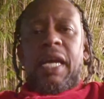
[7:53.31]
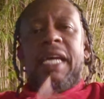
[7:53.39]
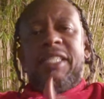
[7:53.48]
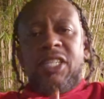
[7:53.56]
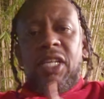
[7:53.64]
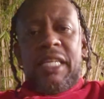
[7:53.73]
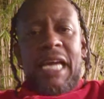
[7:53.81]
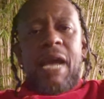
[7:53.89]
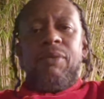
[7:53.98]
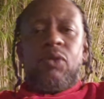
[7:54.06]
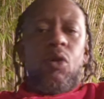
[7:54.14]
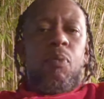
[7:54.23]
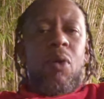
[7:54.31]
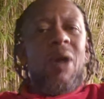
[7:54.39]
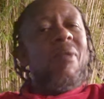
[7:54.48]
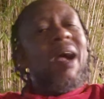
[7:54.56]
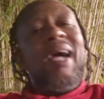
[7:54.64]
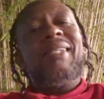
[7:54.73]
until it came to a
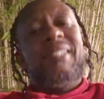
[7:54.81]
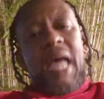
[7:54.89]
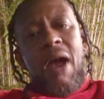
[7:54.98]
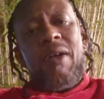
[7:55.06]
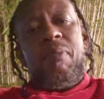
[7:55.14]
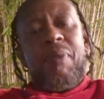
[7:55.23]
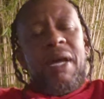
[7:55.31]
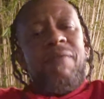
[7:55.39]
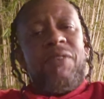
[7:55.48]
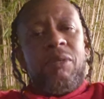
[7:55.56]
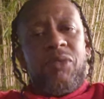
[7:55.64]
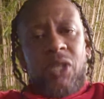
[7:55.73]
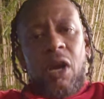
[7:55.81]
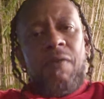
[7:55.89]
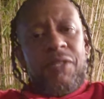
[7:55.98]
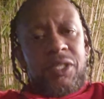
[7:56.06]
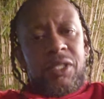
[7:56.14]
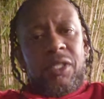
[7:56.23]
point where I got tired of paying for them
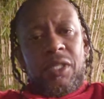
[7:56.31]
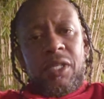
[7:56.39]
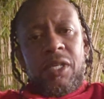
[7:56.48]
services.